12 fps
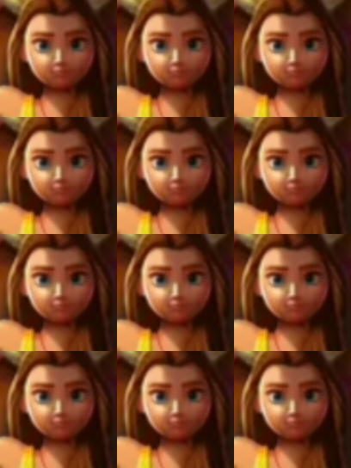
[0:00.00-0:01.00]

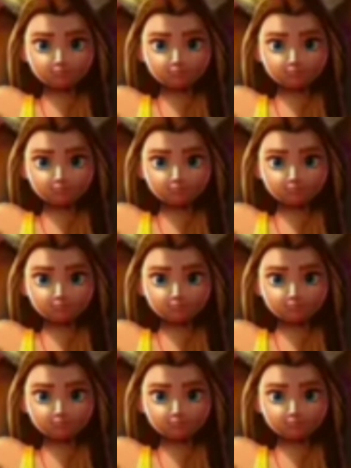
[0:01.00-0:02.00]

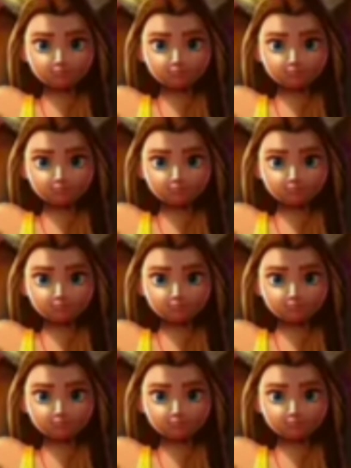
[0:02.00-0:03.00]

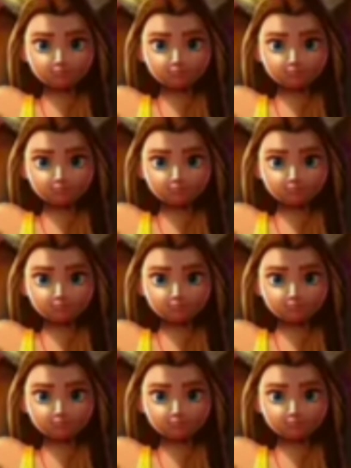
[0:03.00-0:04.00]

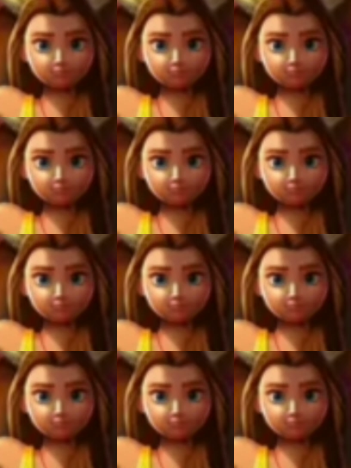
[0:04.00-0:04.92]
(no lip movement)